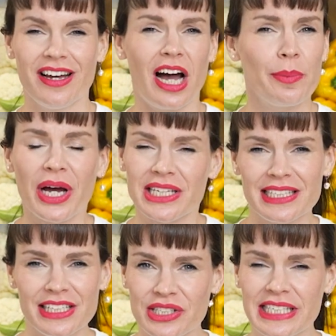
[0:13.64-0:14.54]
I
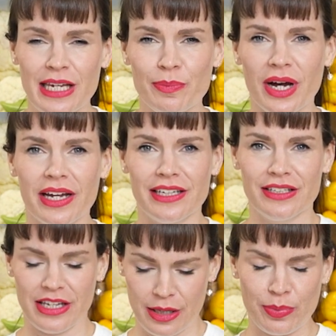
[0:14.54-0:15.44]
personally just keep
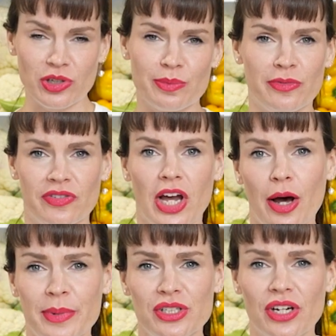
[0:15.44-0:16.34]
mine in the bottom of a
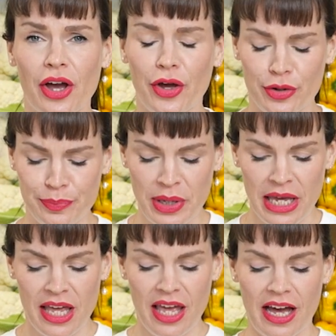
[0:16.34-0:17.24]
cupboard at home.
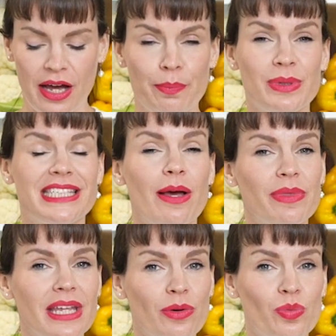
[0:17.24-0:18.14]
Um, but
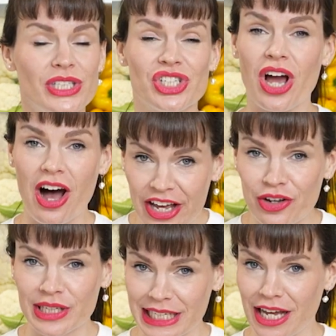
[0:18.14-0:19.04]
something which
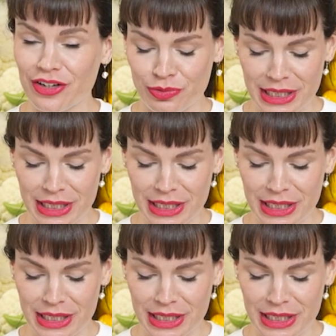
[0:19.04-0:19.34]
I only learned